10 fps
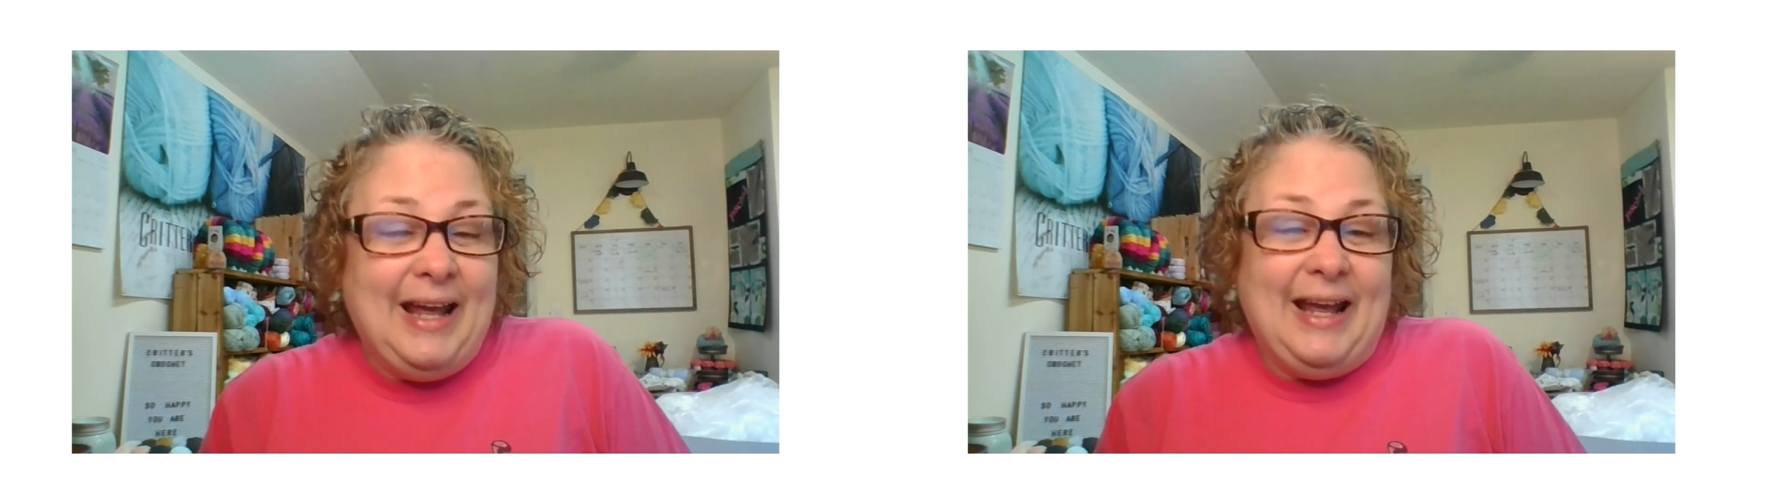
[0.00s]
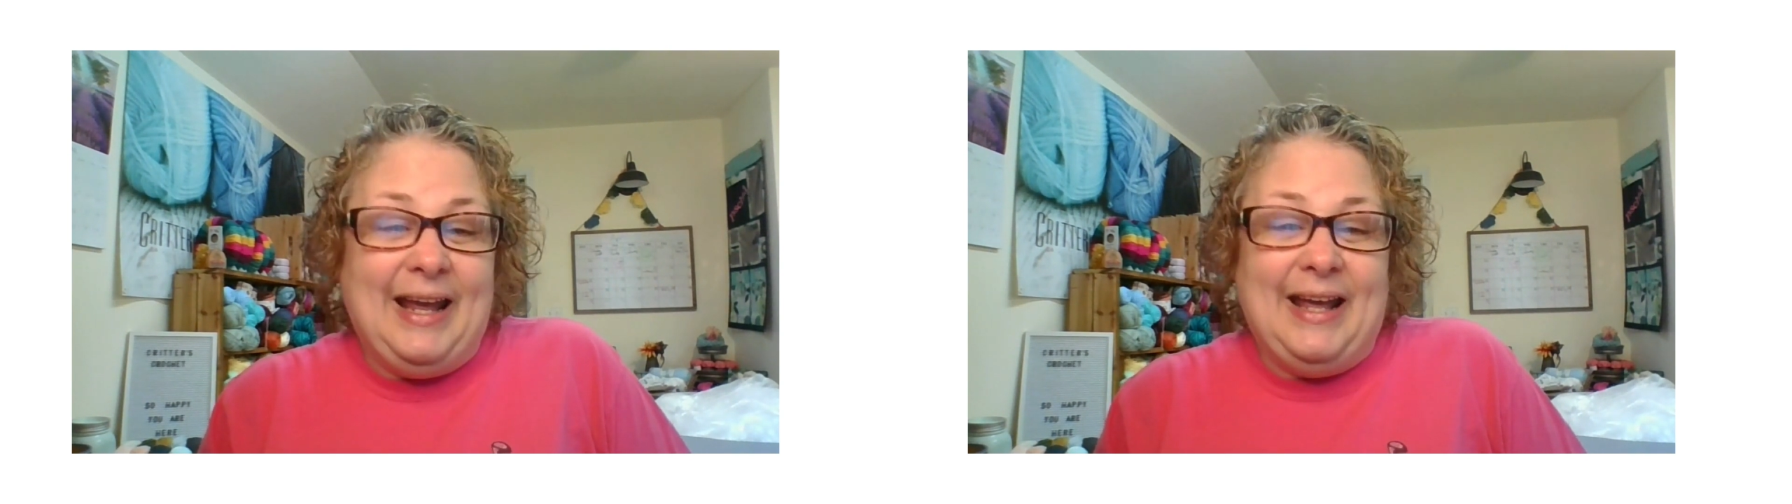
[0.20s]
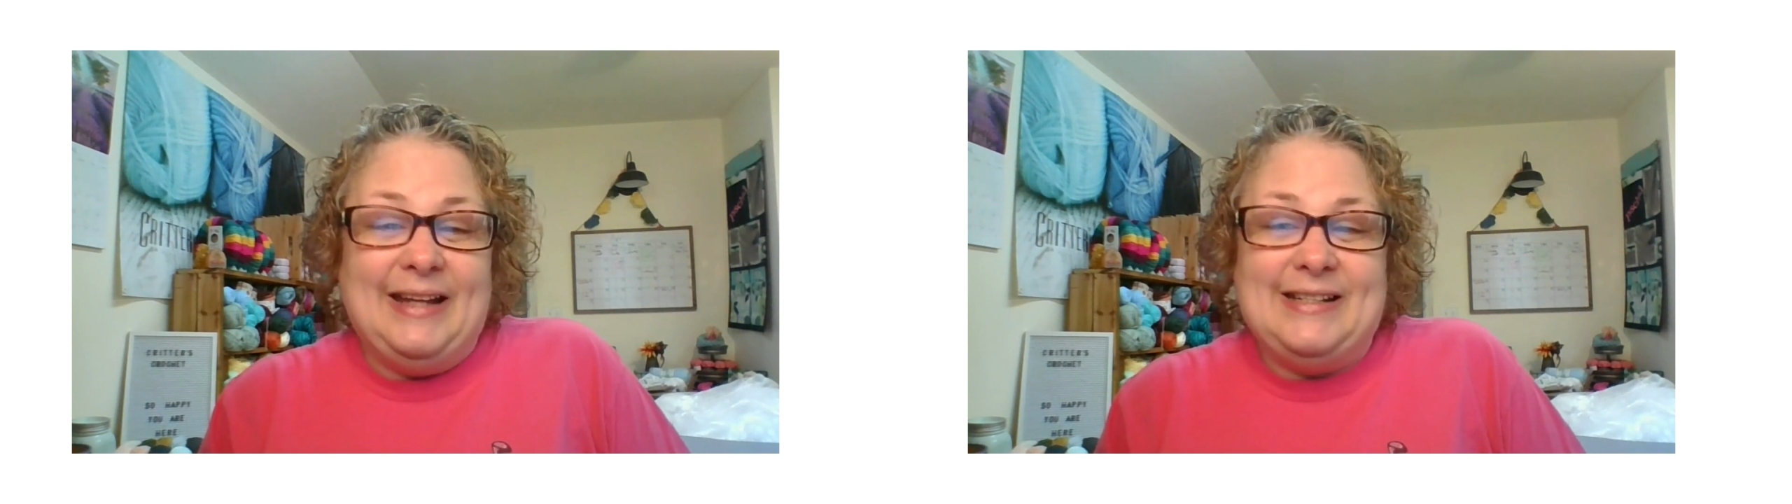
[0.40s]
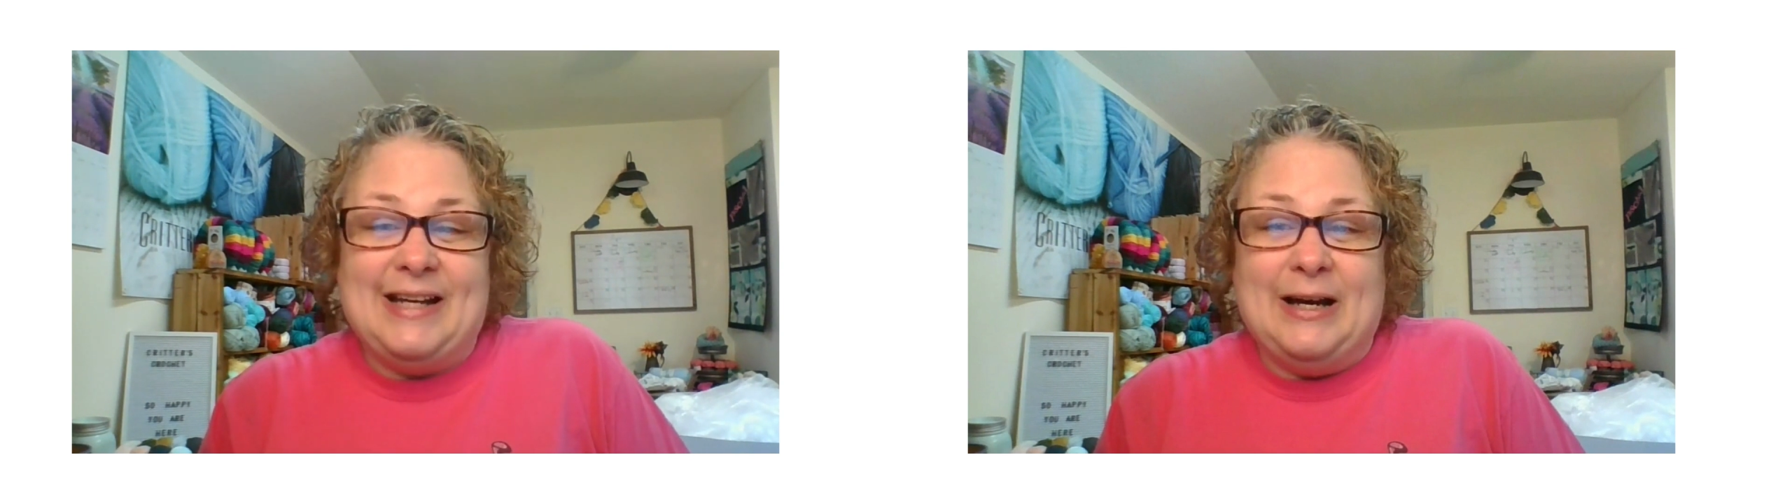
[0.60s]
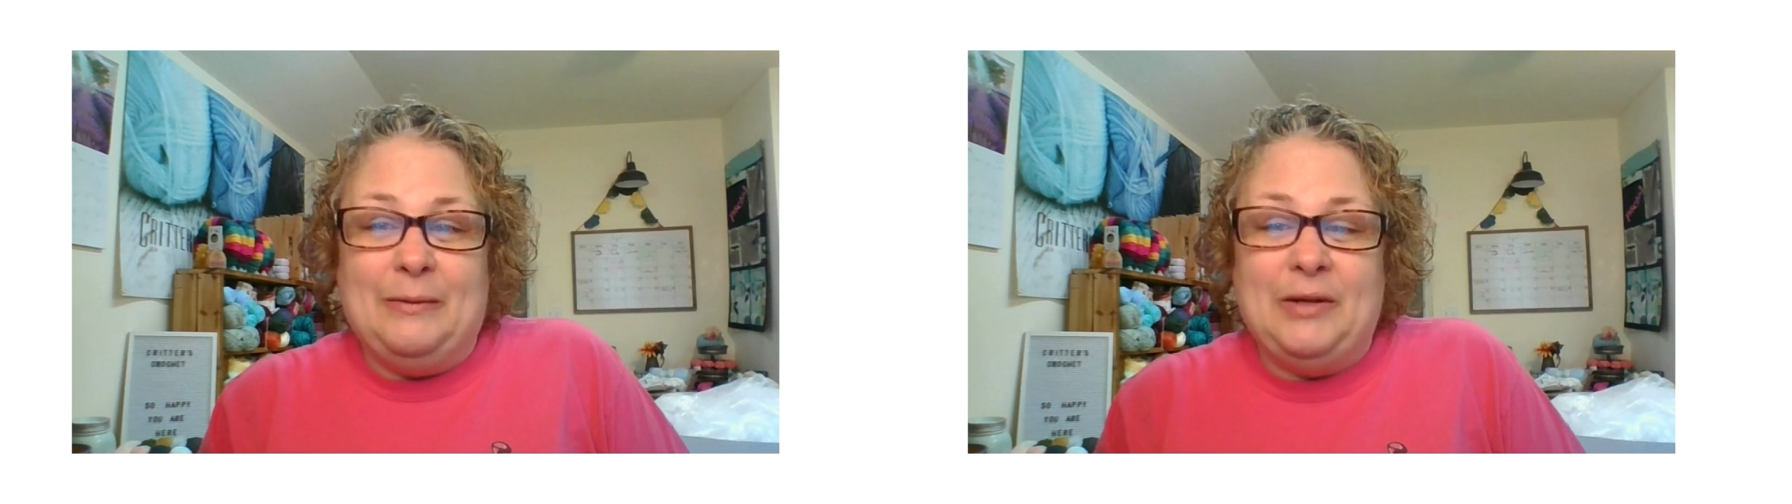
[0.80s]
And
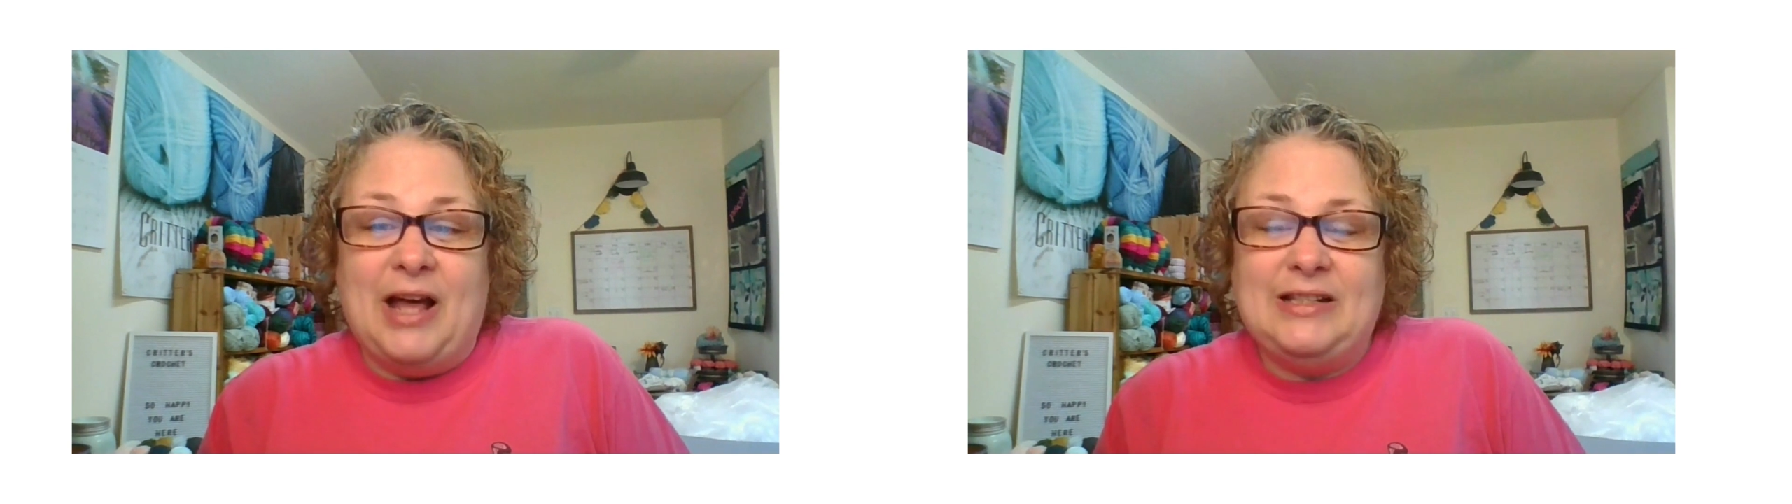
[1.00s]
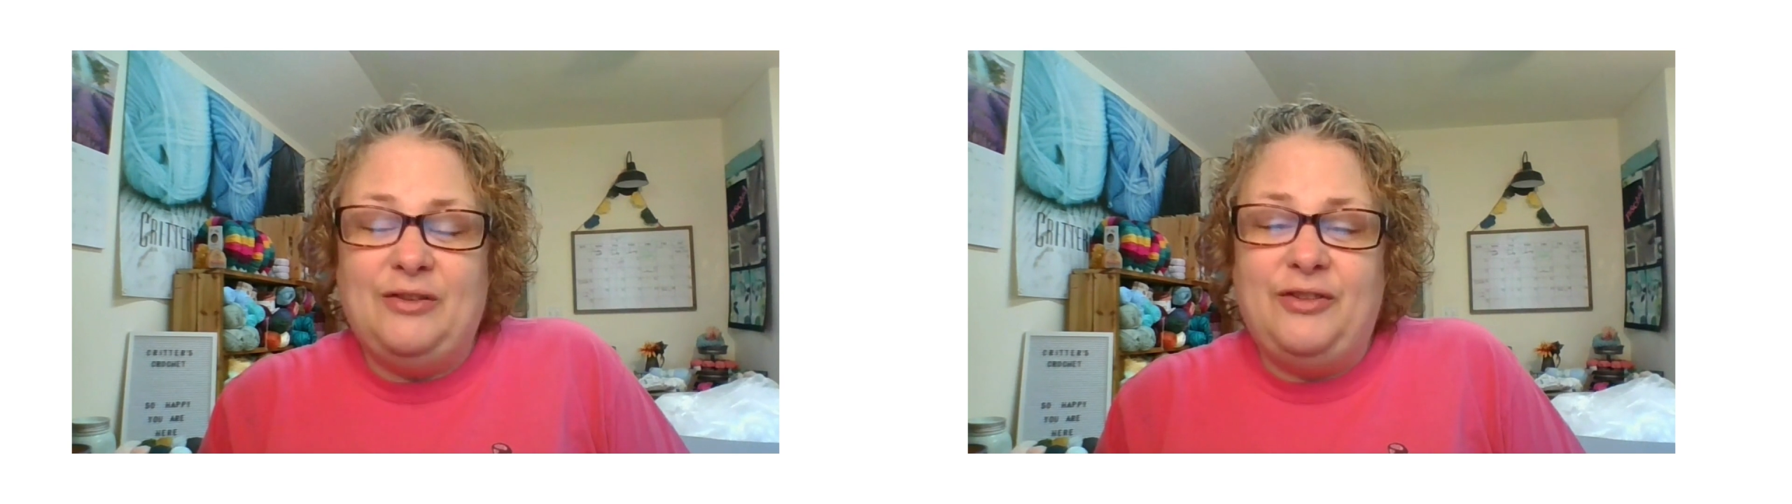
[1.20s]
um, lots of